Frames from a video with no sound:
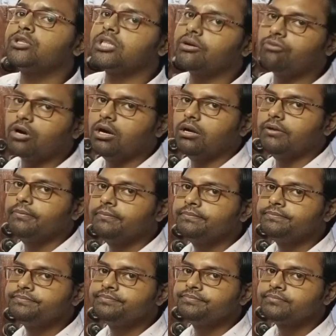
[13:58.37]
with the world.
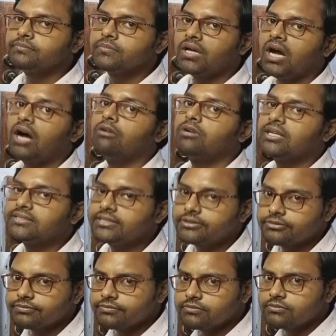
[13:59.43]
How does it